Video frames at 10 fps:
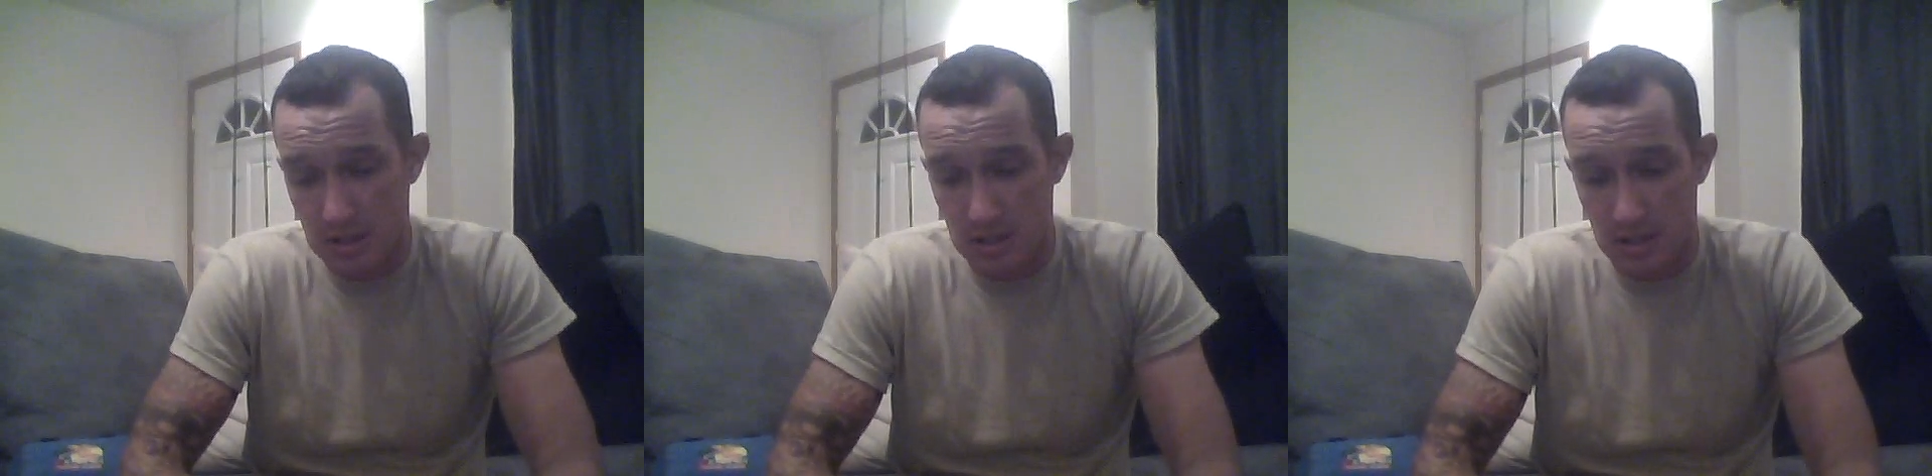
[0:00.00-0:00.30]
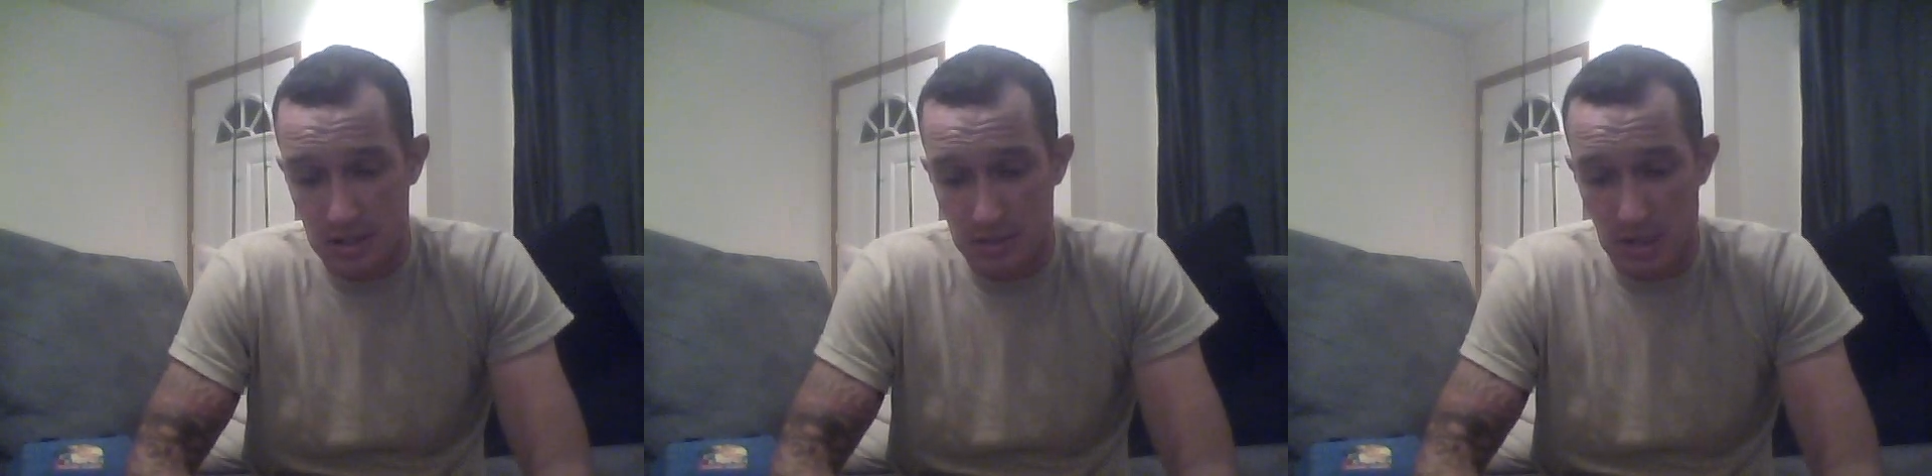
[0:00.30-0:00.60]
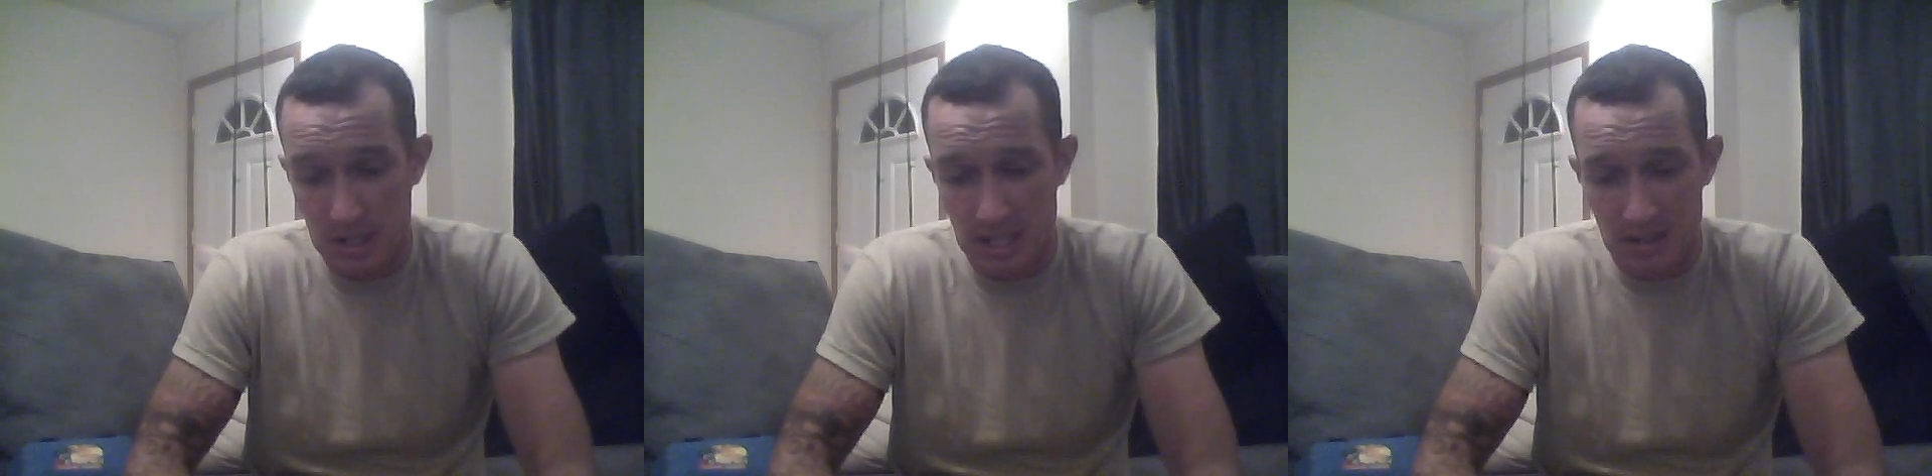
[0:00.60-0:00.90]

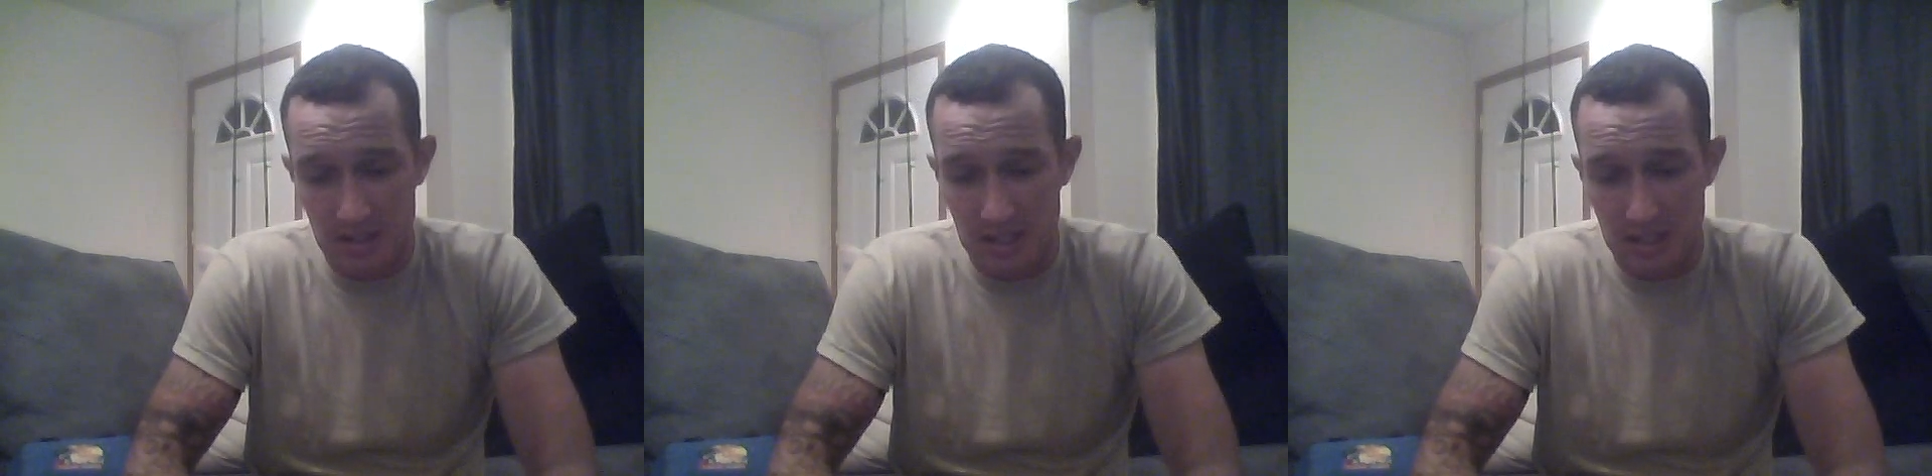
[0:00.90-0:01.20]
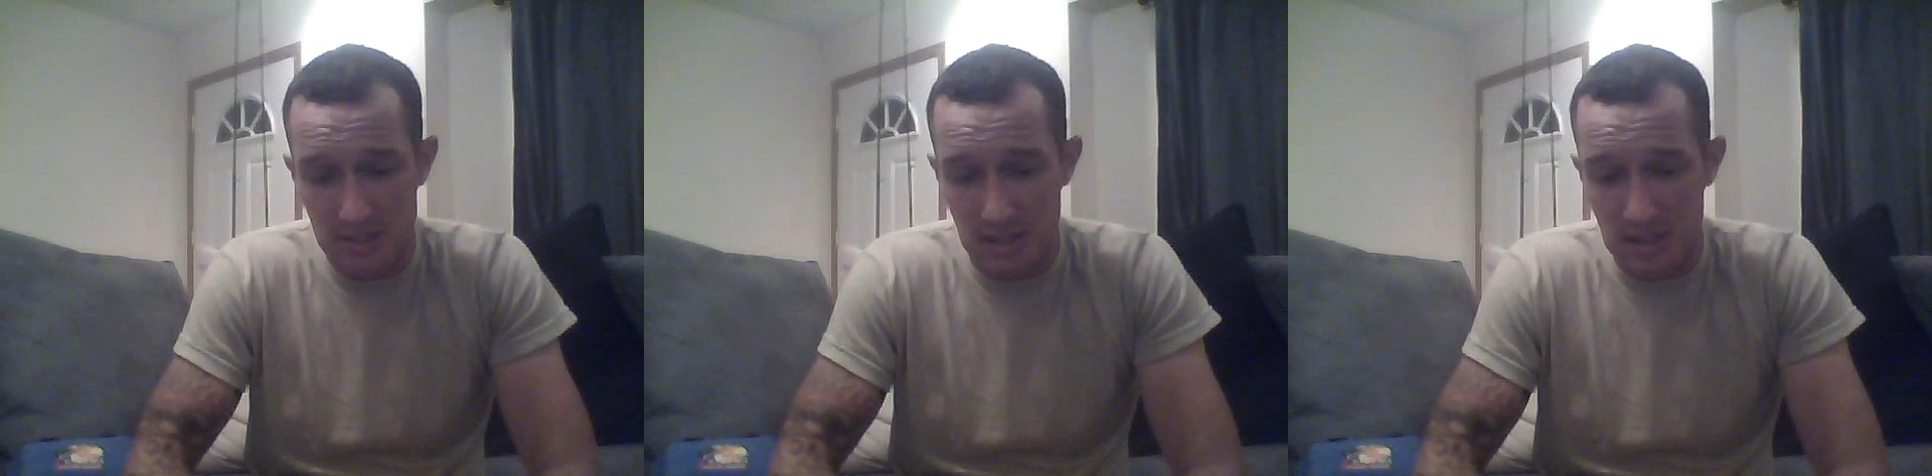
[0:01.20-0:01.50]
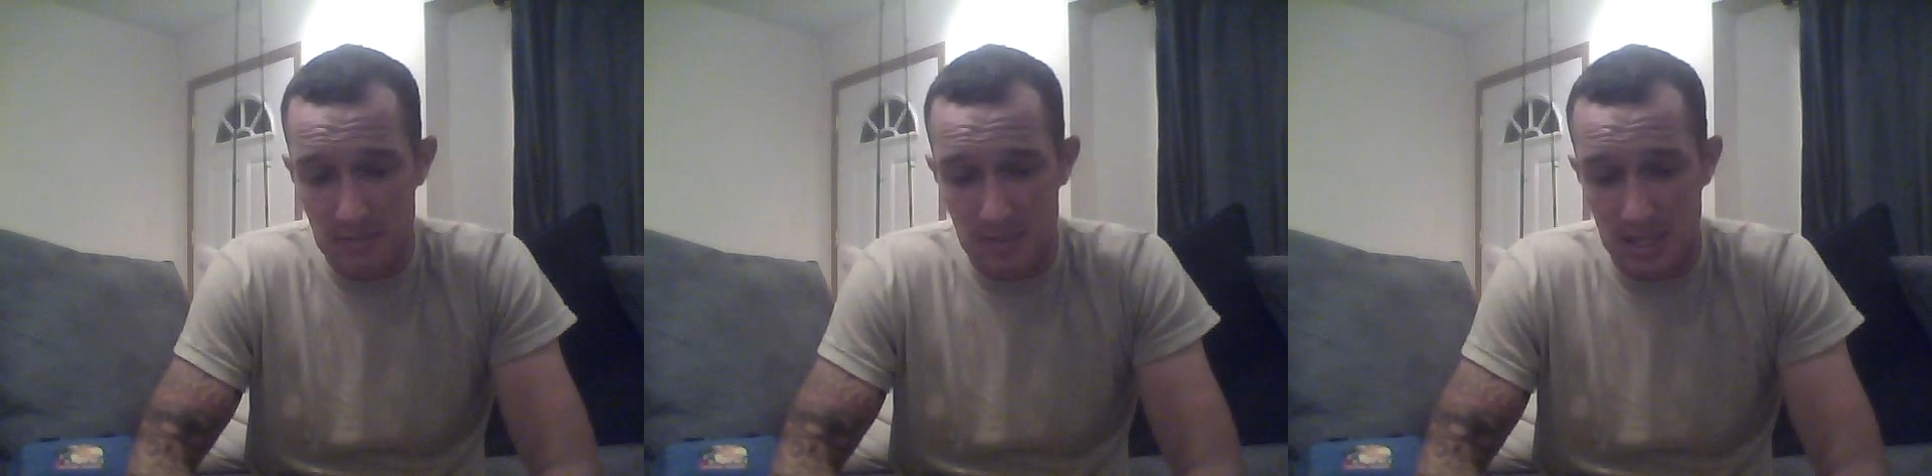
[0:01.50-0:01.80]
Right now,
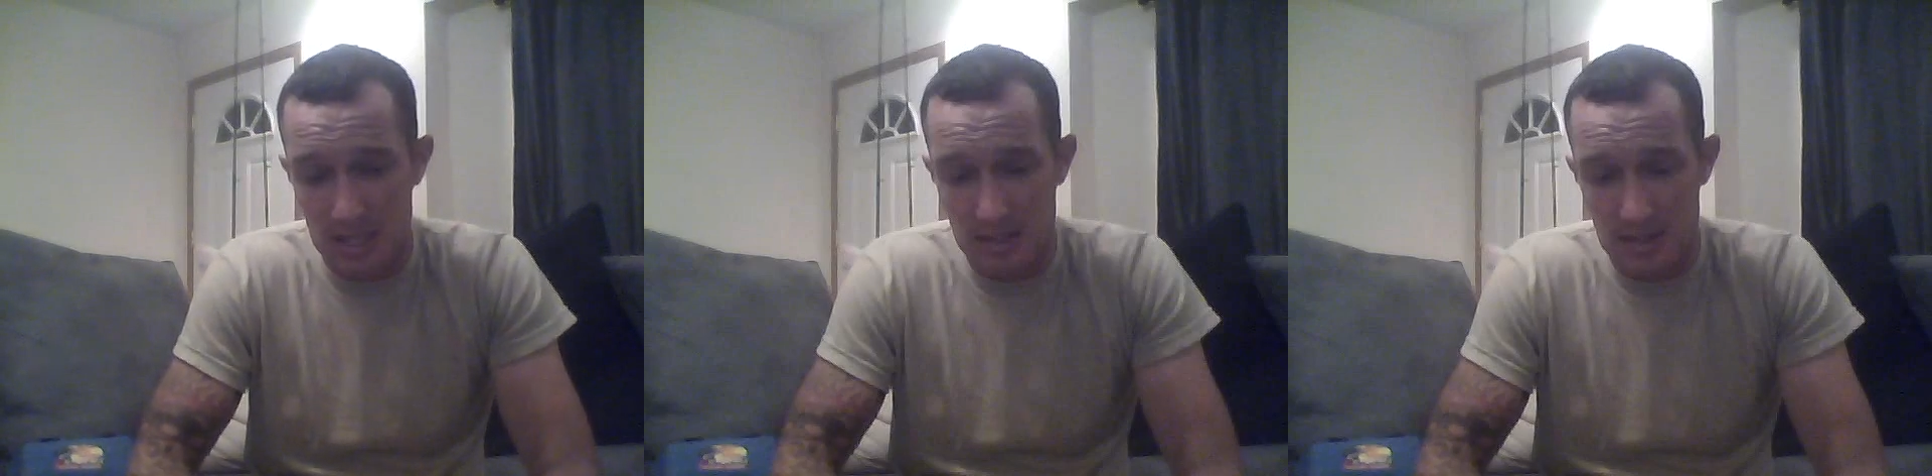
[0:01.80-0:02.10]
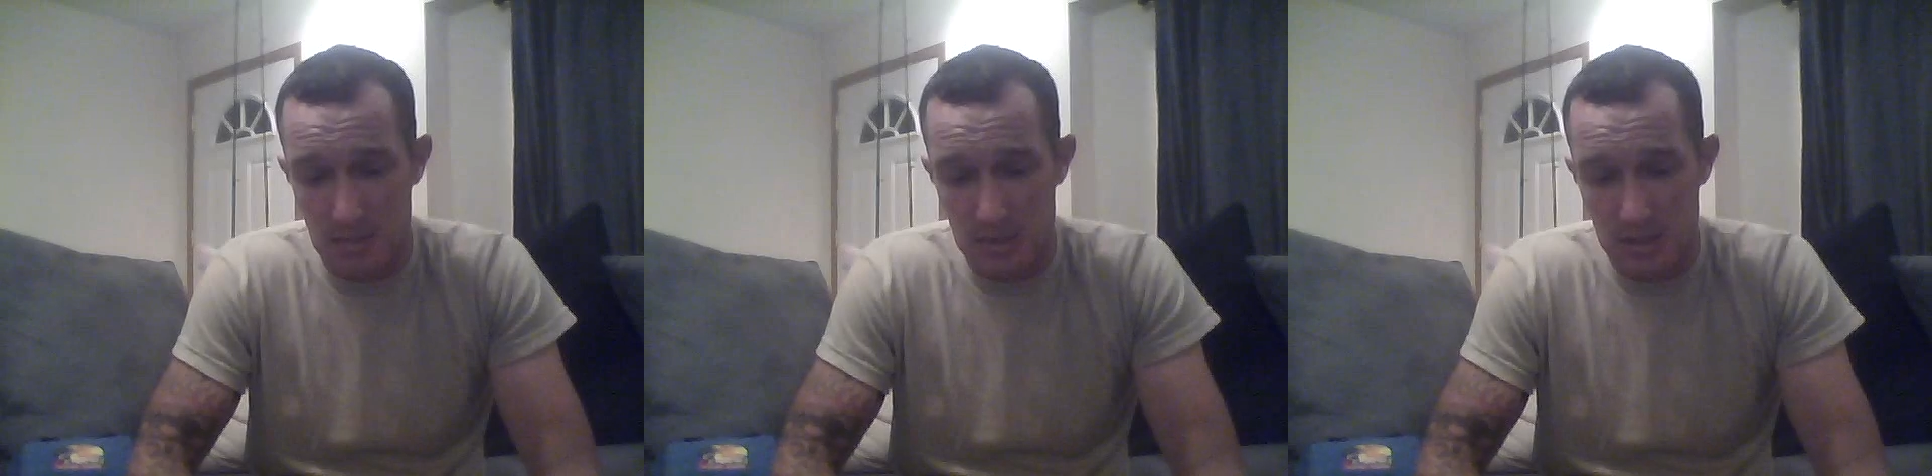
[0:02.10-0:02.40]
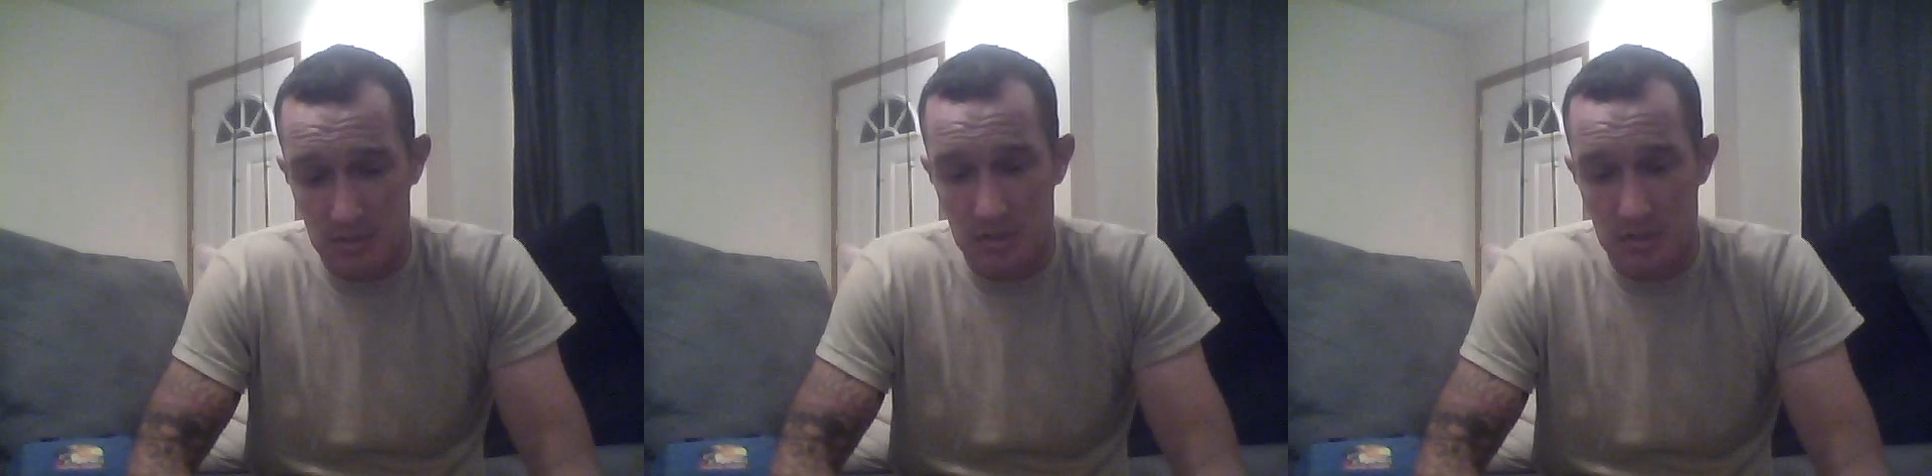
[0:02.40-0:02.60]
anytime of year